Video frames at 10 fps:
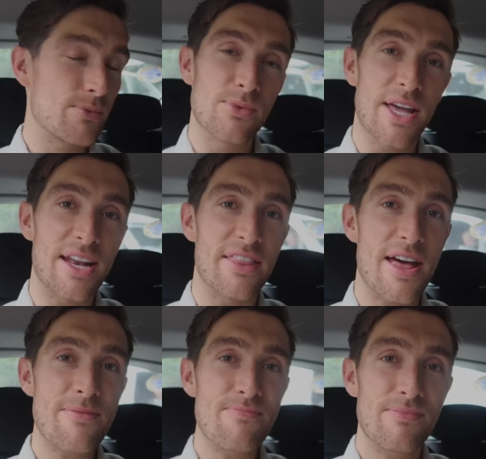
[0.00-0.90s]
we're getting
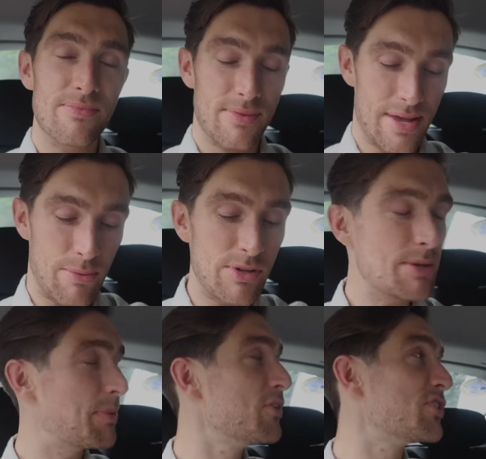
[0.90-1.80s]
there. And we
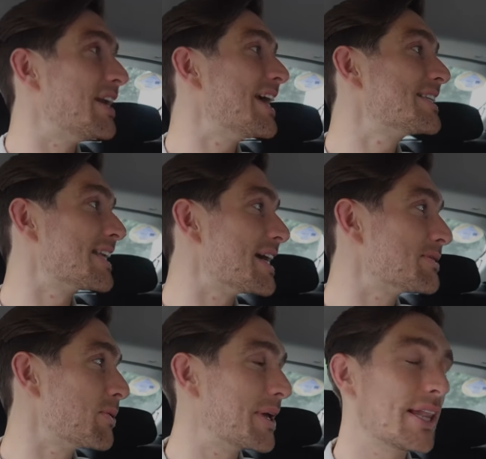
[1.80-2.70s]
did both train legs today as
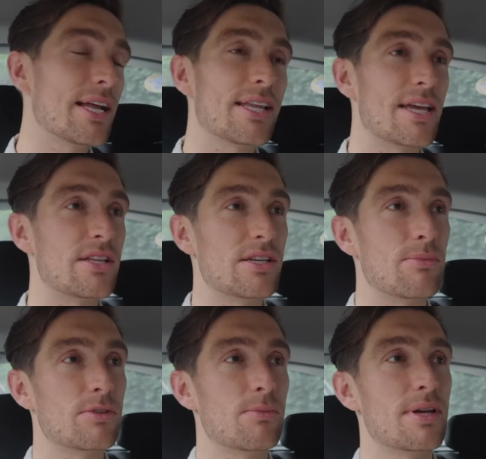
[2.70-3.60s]
well. We had a leg day in the gym,
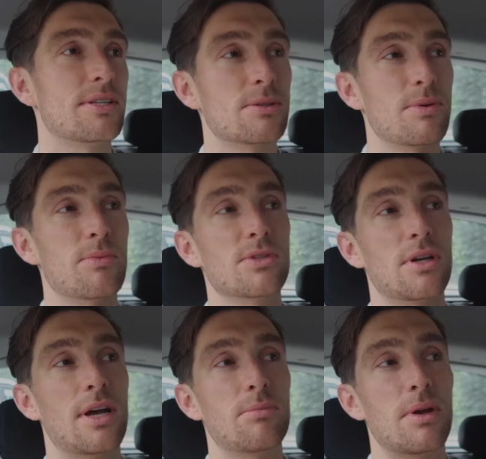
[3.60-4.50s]
which makes us a bit more
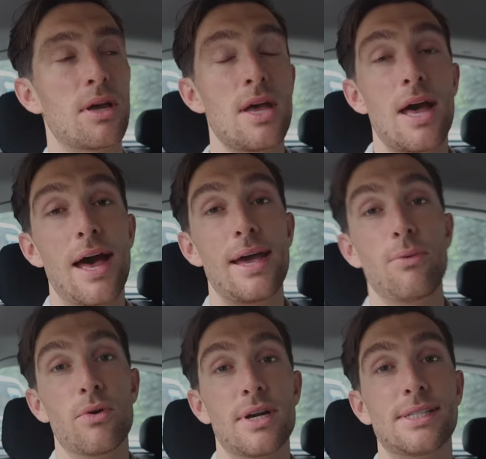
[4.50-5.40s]
tired. But hey,
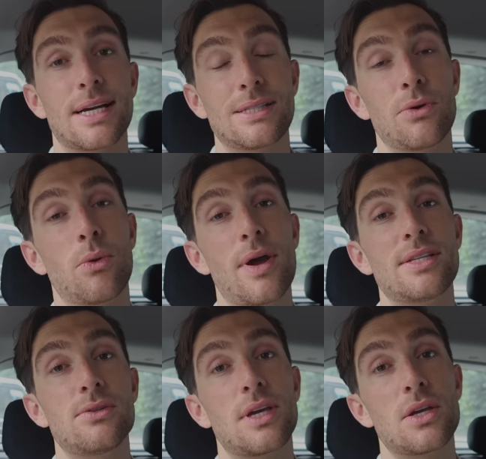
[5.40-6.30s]
we're in a taxi, we're on our way
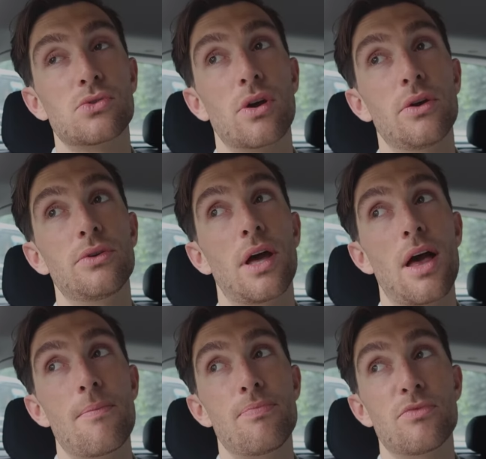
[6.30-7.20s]
to King's Road,
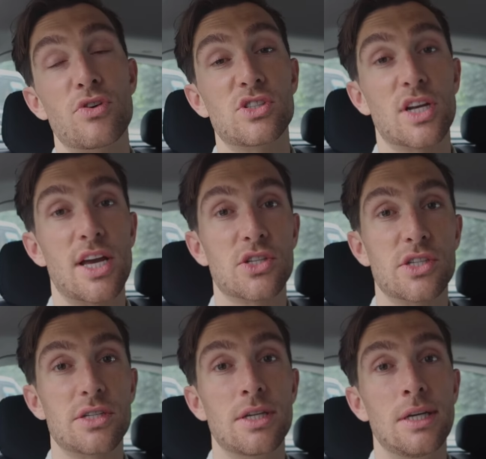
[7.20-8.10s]
French
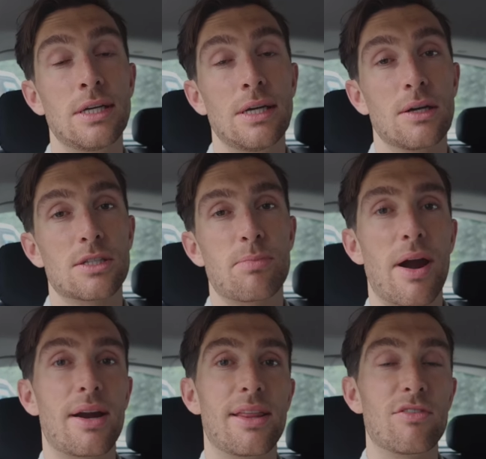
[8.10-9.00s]
Connection. Because
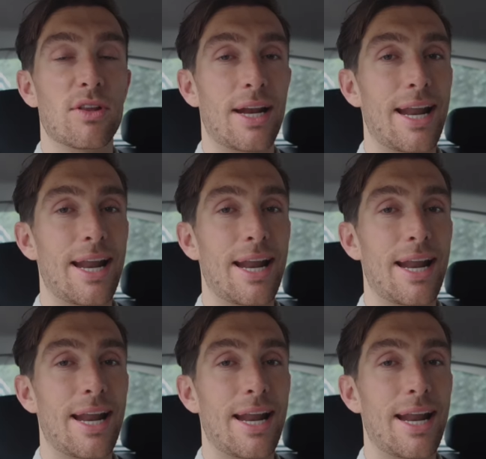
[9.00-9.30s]
apparently they've got the